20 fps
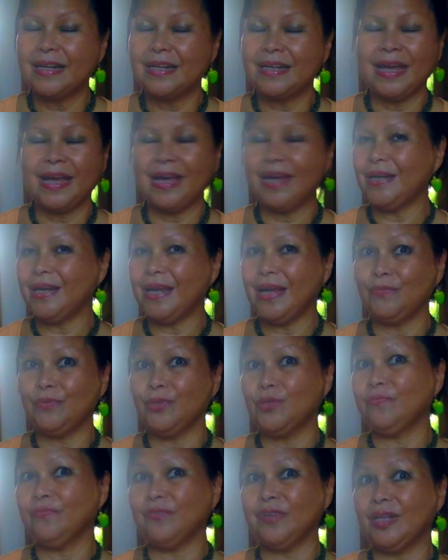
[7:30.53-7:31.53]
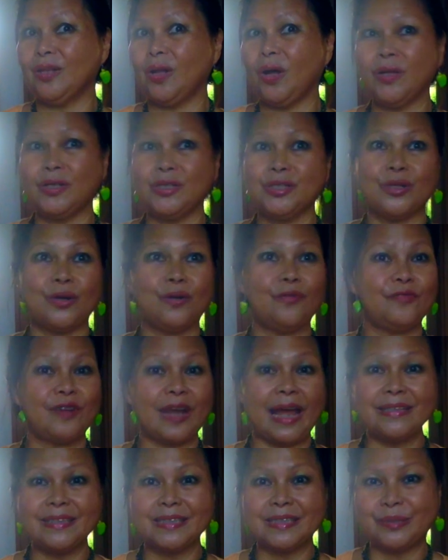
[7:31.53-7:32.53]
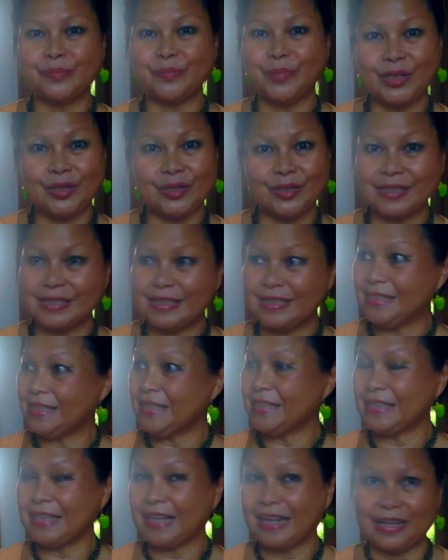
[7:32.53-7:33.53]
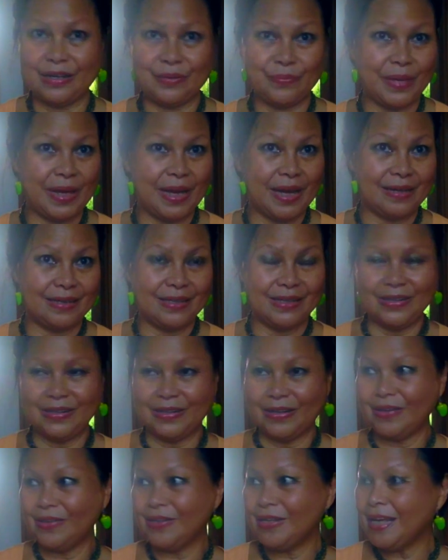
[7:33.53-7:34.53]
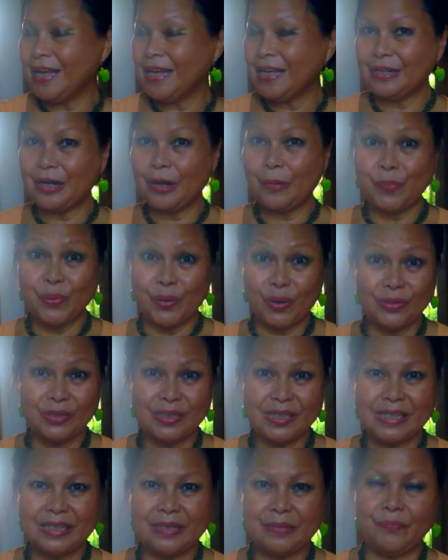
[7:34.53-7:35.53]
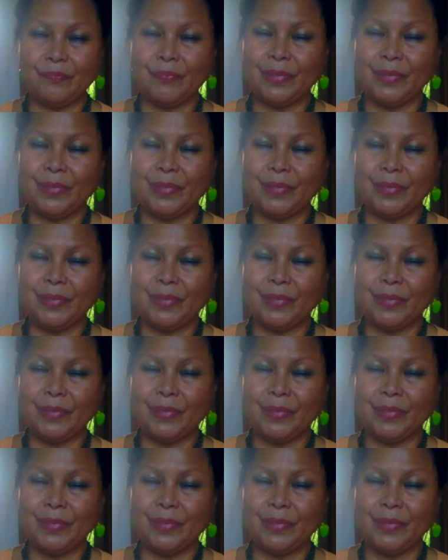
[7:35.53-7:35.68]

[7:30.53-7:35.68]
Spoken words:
they would feel also flattered because these Italian men, you know, approach them.